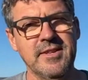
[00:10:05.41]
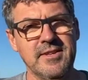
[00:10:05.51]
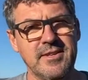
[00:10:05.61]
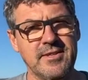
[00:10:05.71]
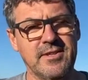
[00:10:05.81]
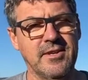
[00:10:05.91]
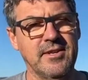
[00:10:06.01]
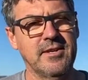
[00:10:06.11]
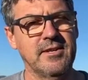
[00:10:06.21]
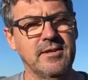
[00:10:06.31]
And
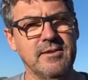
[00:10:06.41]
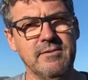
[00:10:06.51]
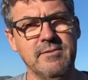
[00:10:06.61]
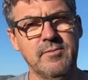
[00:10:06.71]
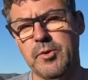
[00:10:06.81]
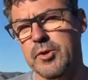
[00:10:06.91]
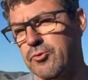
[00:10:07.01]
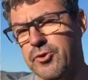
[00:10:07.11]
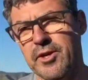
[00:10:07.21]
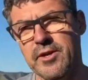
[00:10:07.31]
maybe
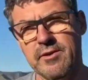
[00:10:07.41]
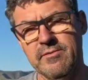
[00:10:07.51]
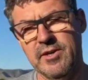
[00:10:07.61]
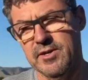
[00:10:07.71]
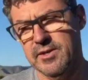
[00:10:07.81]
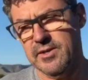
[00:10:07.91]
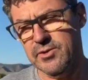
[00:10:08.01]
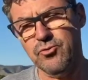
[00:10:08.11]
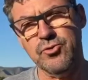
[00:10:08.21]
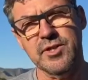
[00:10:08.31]
today on va
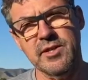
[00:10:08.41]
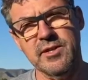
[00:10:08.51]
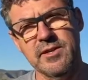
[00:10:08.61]
soutirer.